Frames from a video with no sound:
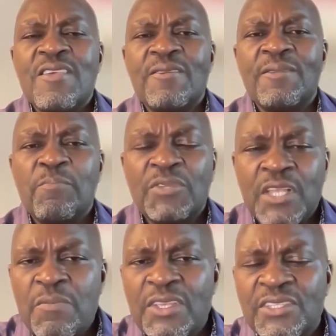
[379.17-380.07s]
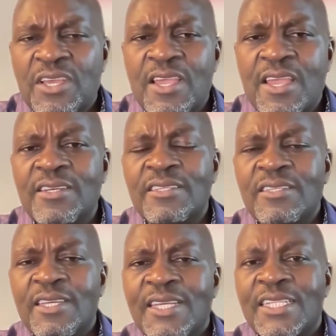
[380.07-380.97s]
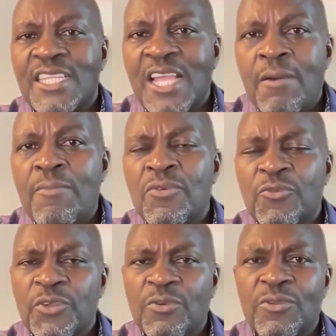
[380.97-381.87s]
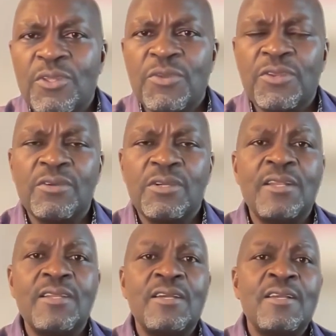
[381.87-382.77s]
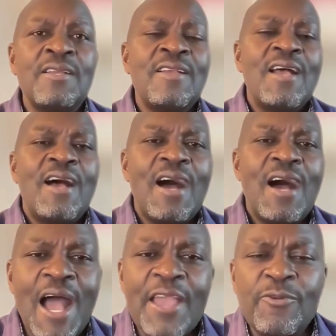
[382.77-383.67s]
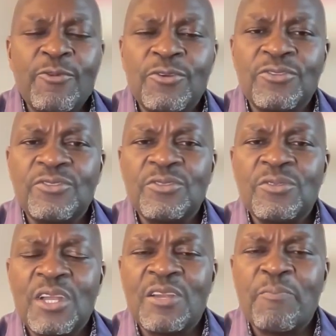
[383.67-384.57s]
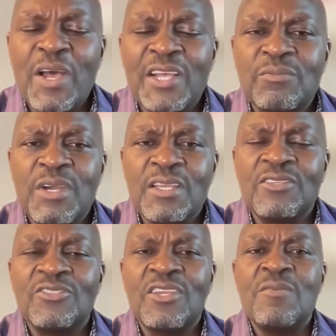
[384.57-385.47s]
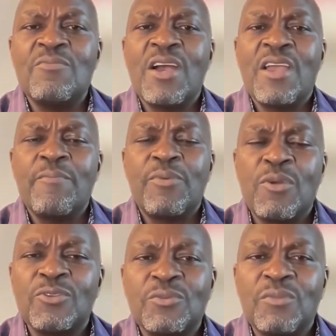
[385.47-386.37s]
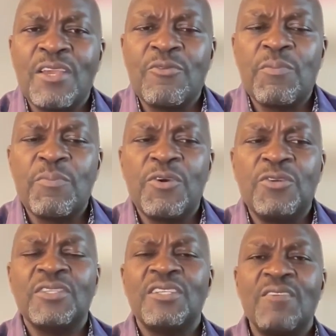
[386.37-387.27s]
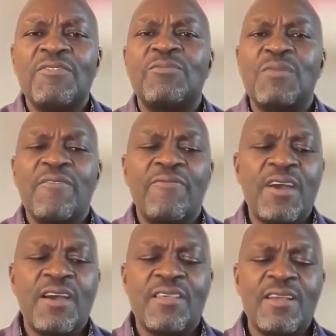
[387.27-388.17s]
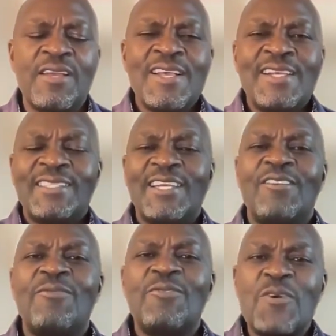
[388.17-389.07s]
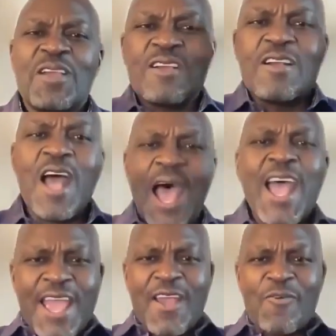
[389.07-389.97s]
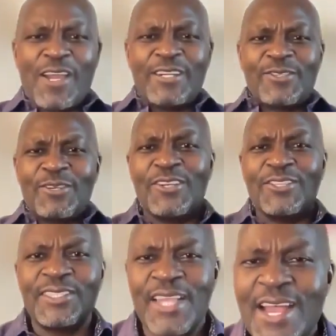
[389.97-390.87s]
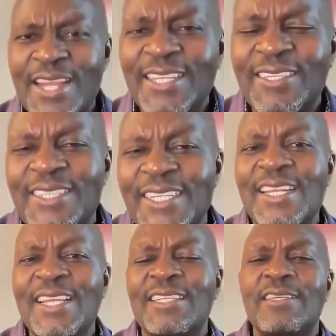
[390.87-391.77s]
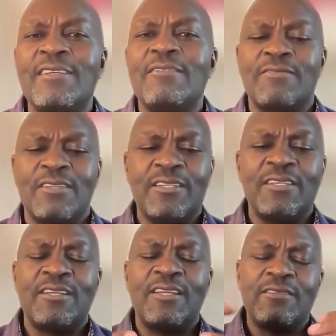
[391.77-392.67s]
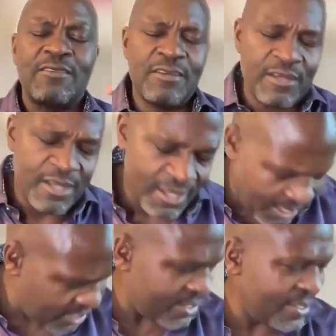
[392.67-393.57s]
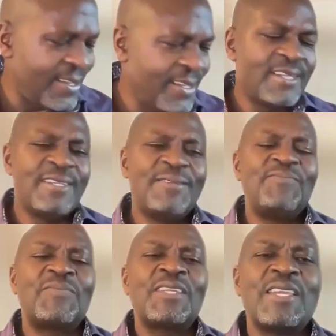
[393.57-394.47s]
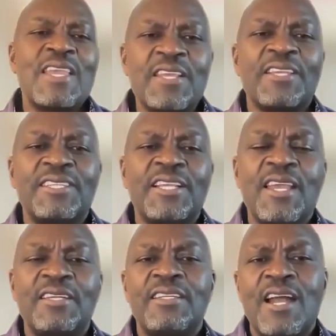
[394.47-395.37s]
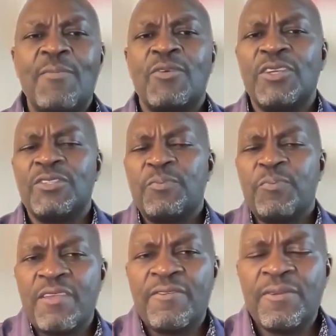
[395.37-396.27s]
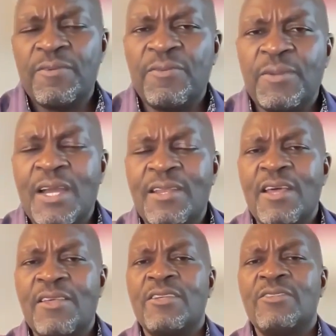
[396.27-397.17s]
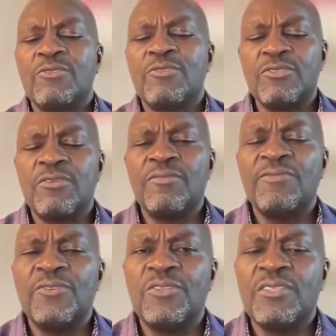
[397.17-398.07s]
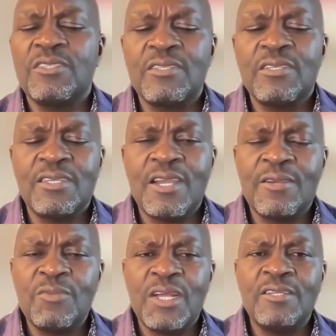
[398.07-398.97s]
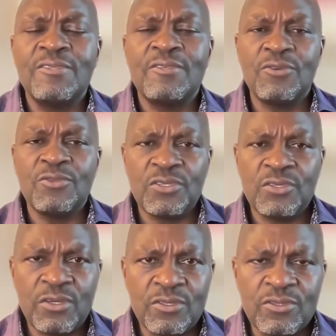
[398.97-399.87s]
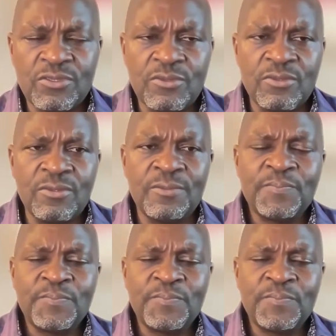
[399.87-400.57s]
The semester ended, a term, we call them in Uganda. I had passed my exam. I brought my report, gave it to my father. Instead of going, "Hey, where to go, son, you did it," he looked at it and go, "Ha." In his head, "I'm going to pay another tuition for this young man to continue going to school."